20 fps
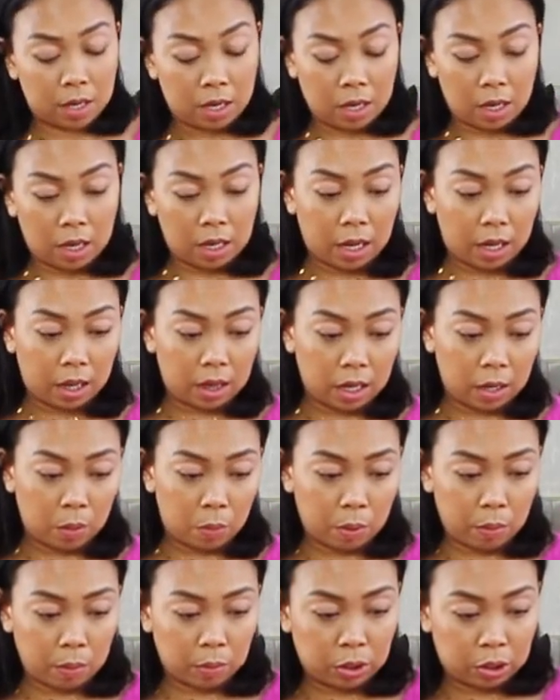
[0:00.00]
And I think
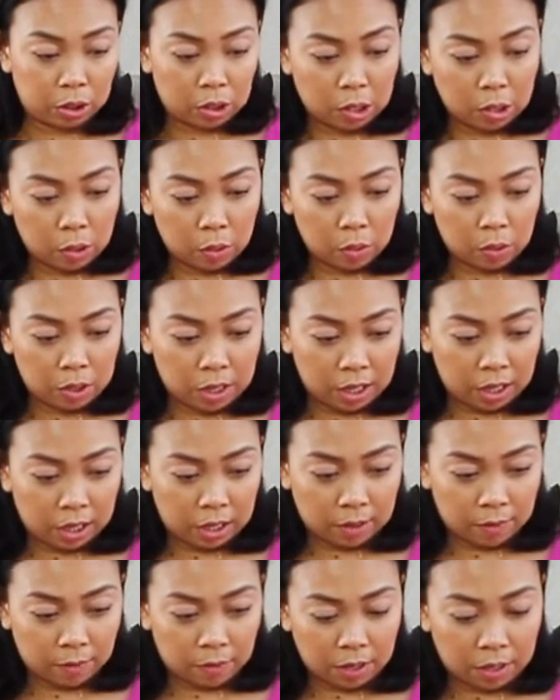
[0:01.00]
we will slowly
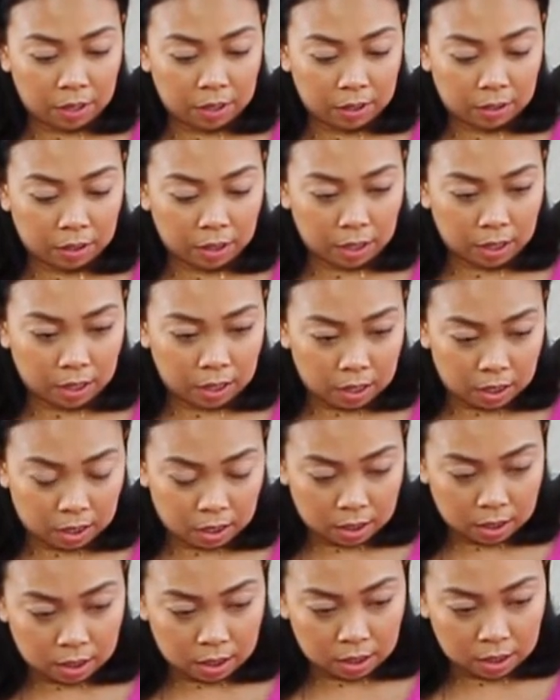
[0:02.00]
give this a
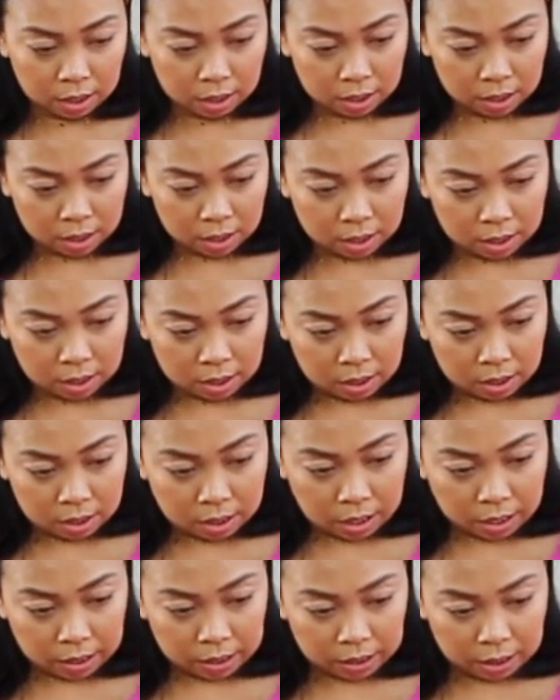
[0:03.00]

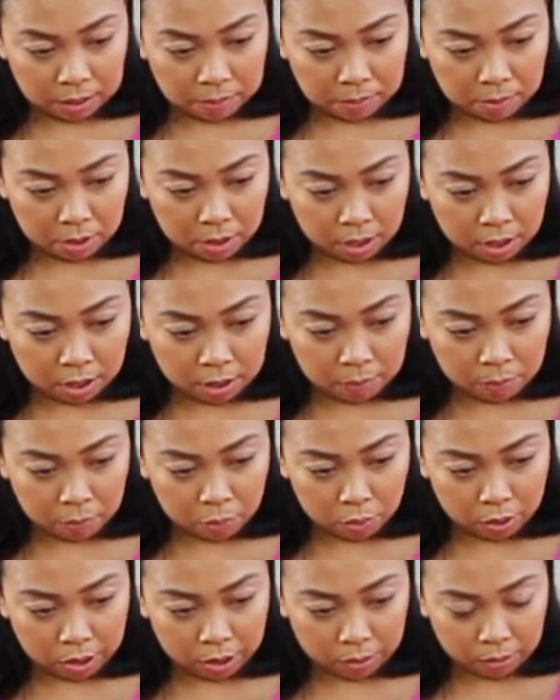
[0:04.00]
simmer and a
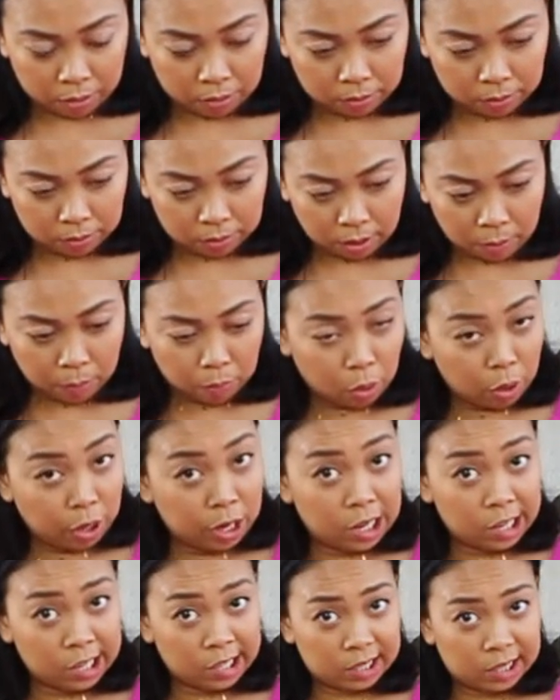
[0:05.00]
boil. A
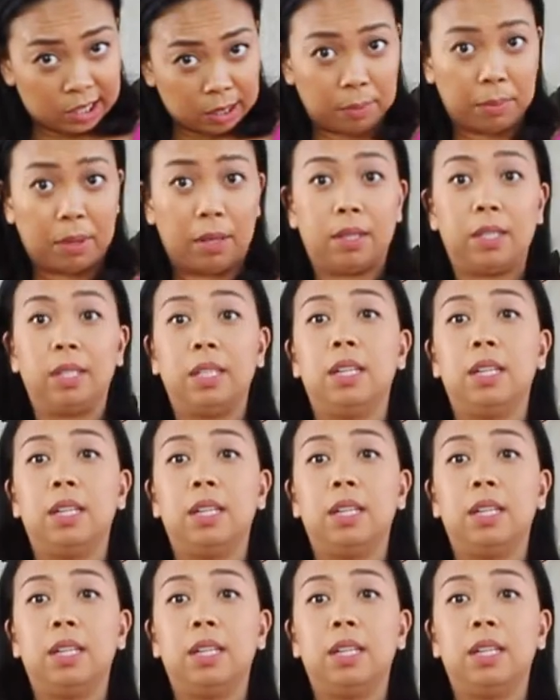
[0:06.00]
boil and a simmer.